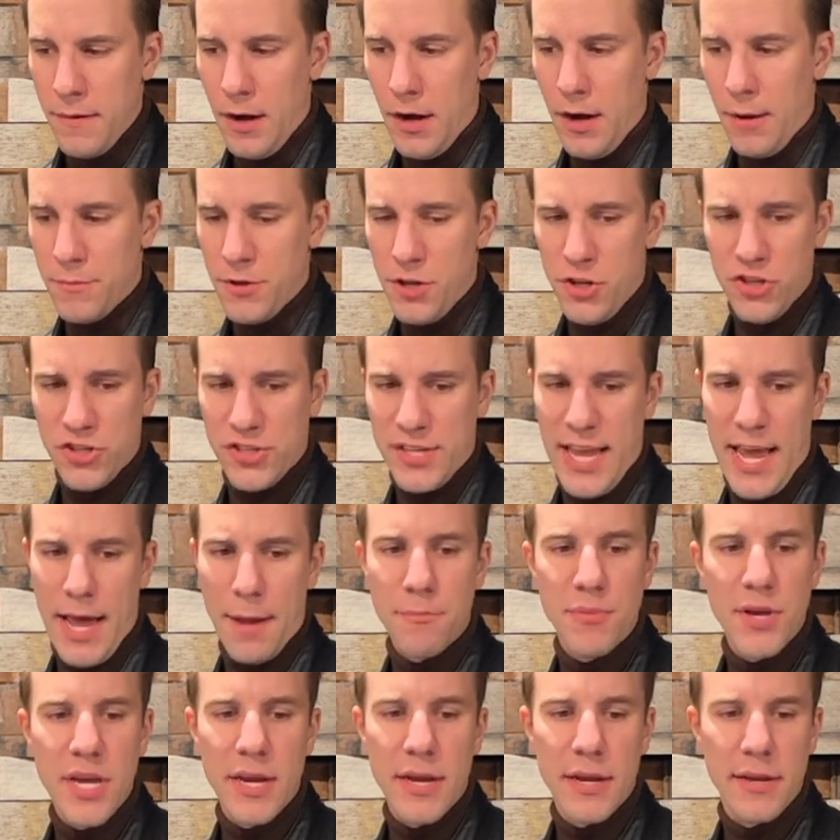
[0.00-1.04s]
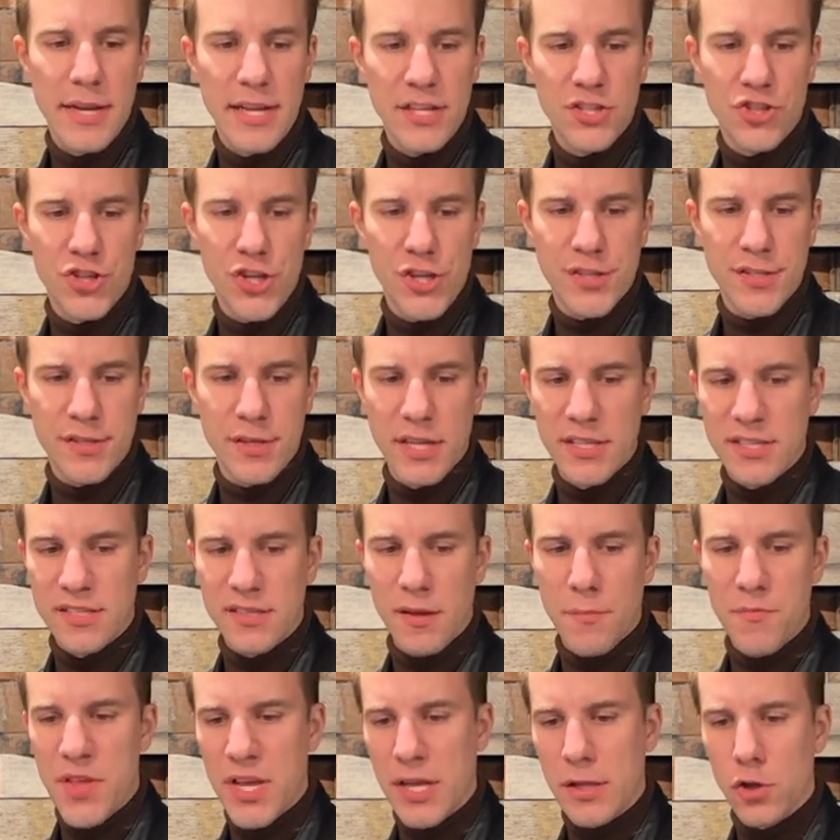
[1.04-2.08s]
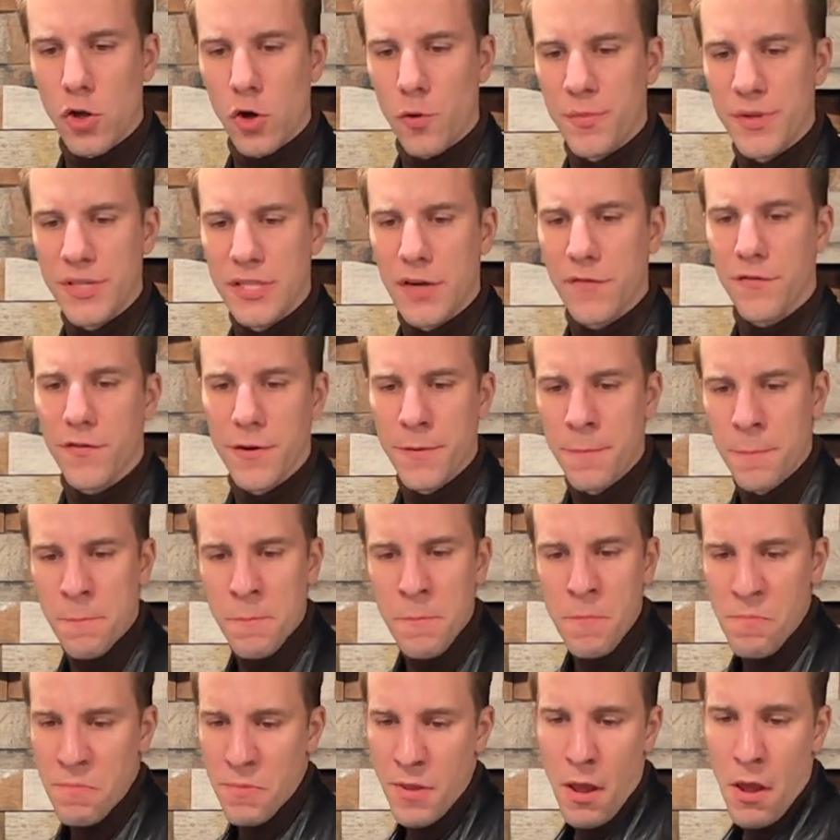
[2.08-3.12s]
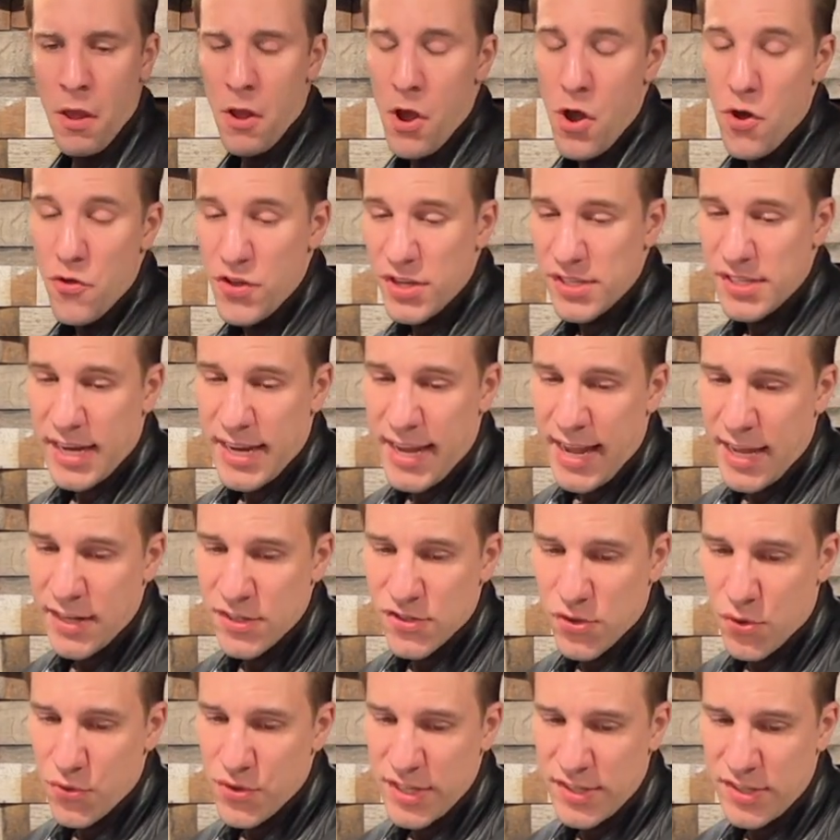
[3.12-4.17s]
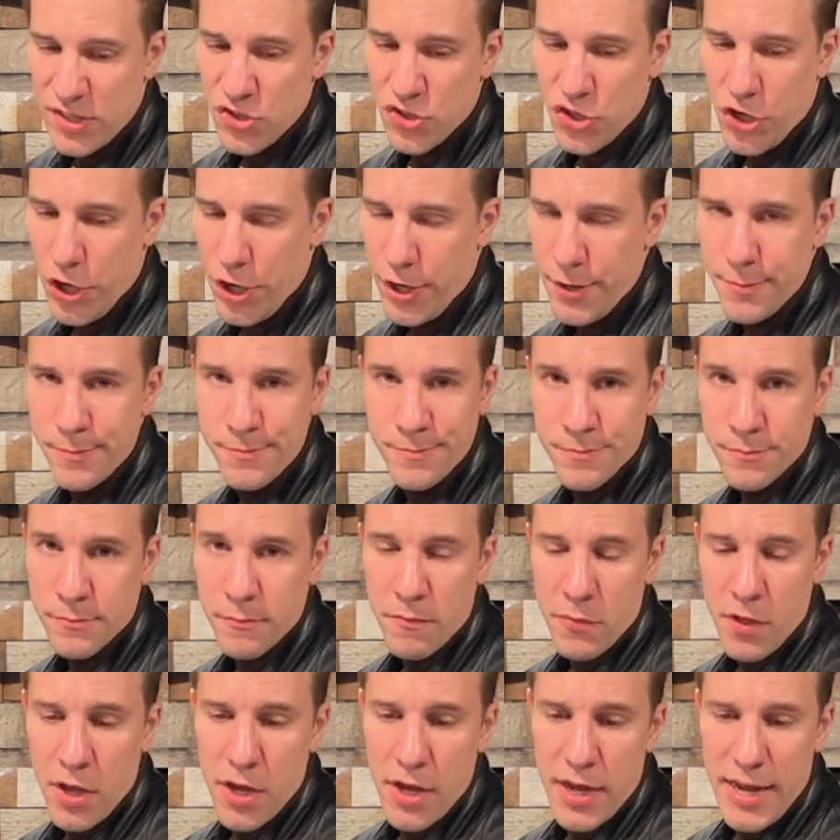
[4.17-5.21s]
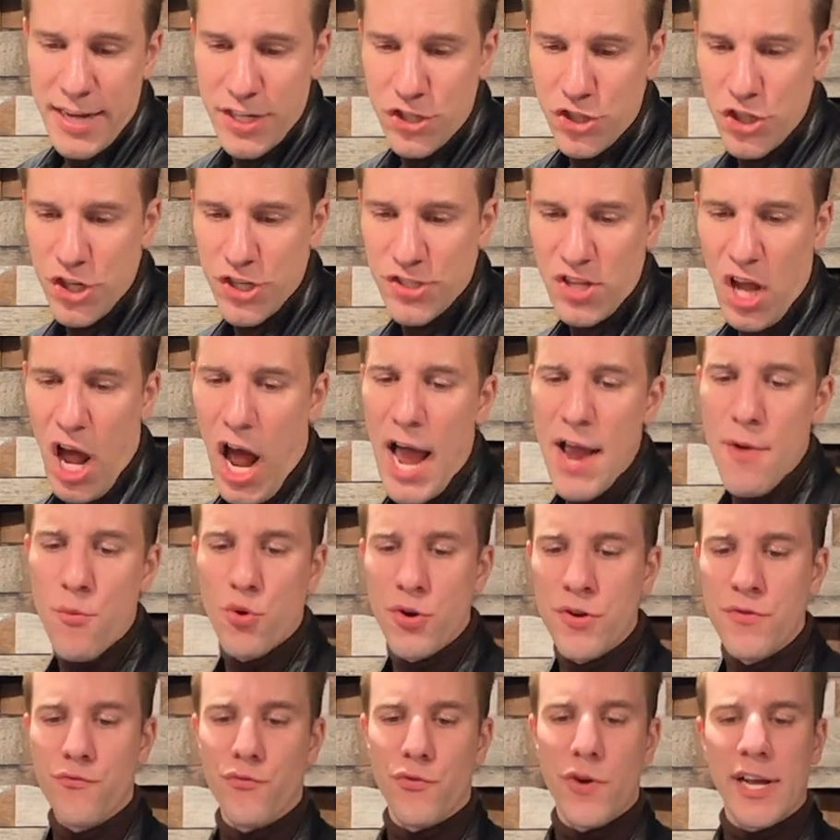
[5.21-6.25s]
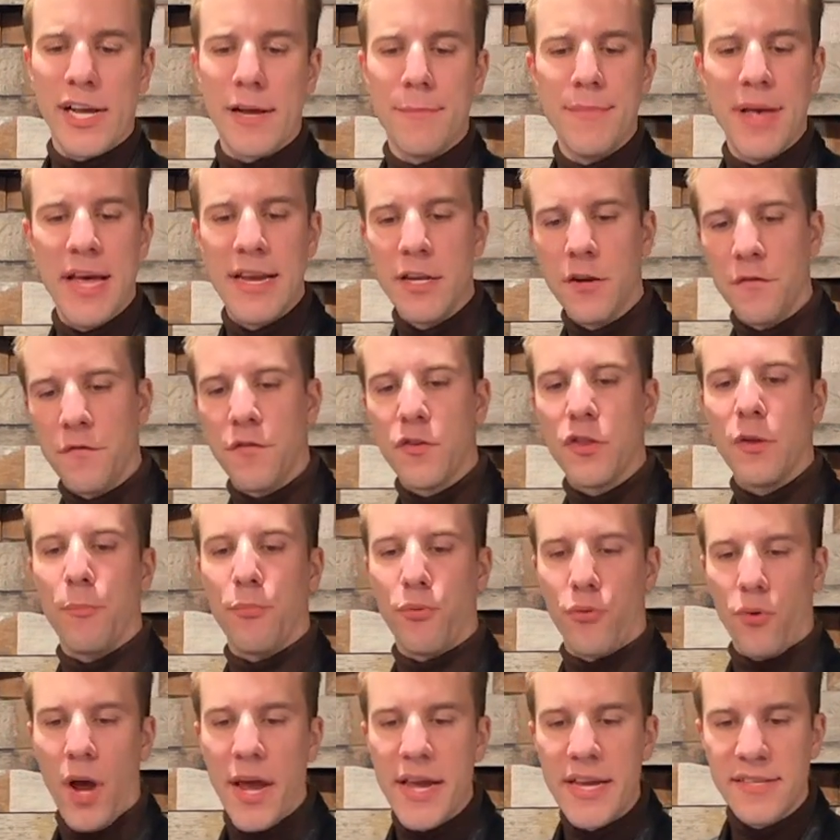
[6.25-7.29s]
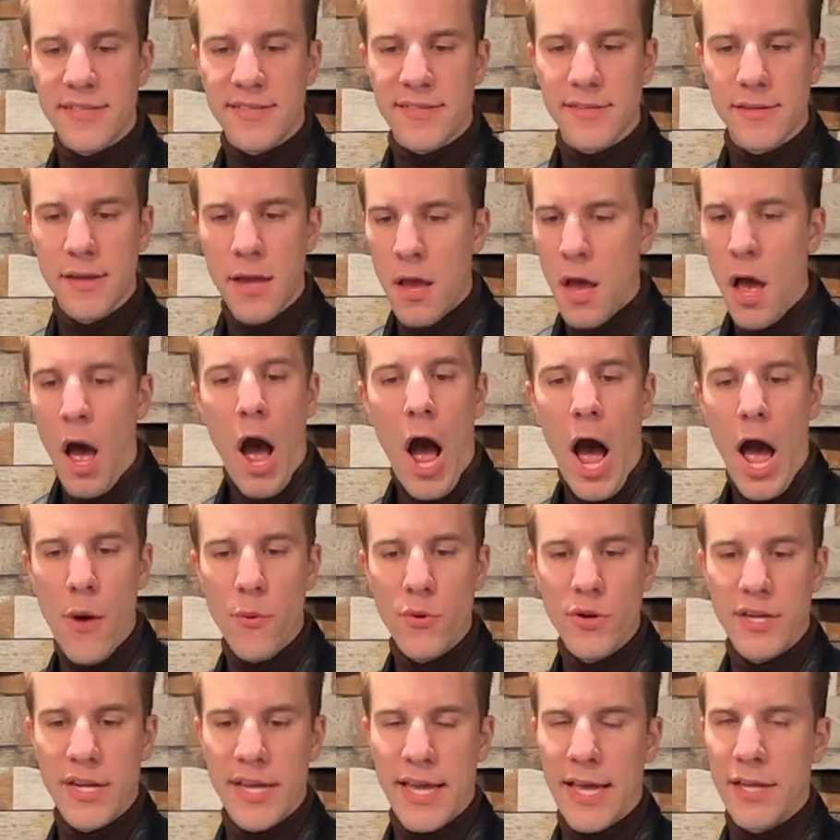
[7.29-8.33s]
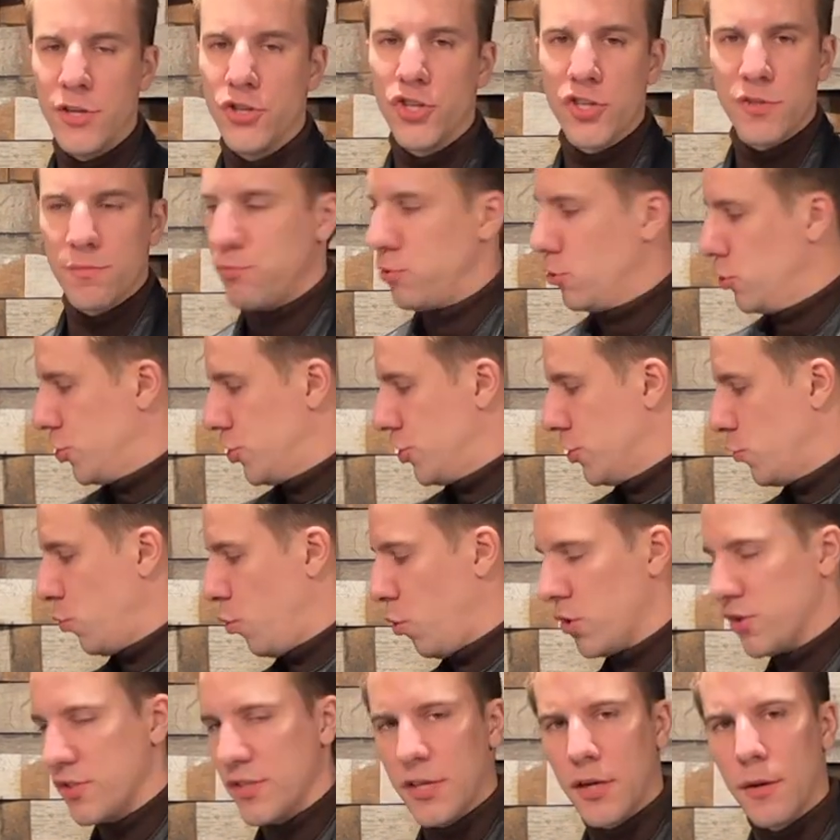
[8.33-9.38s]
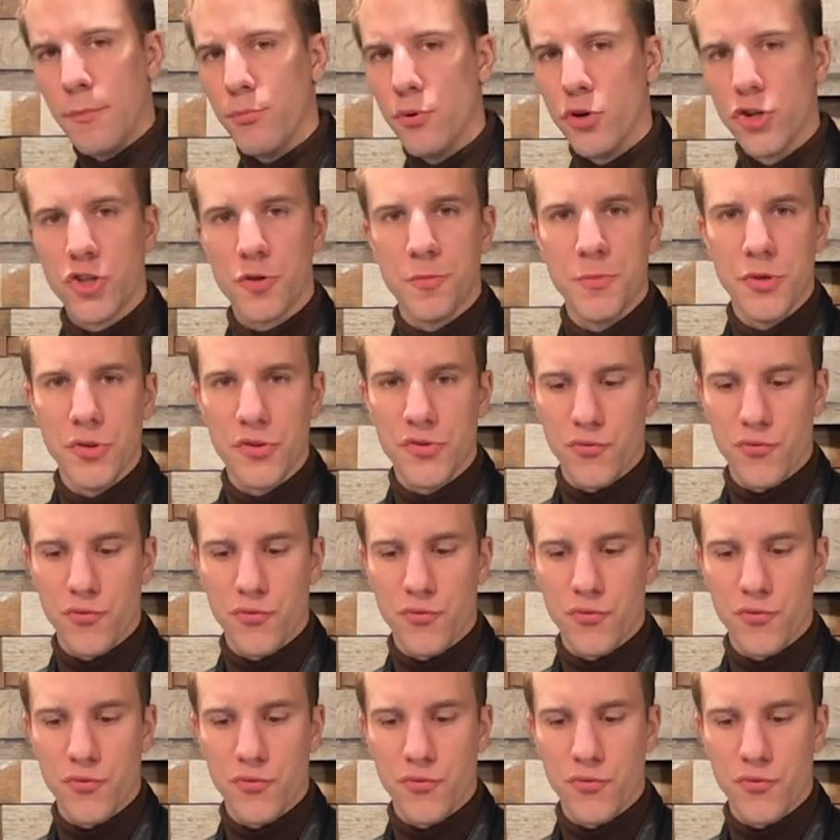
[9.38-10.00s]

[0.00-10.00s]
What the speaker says: you just can't beat it. It's something a little bit different. This, again, so this is good. It's just, I wouldn't recommend it for the price. I would, again, just push it towards like a Bushmills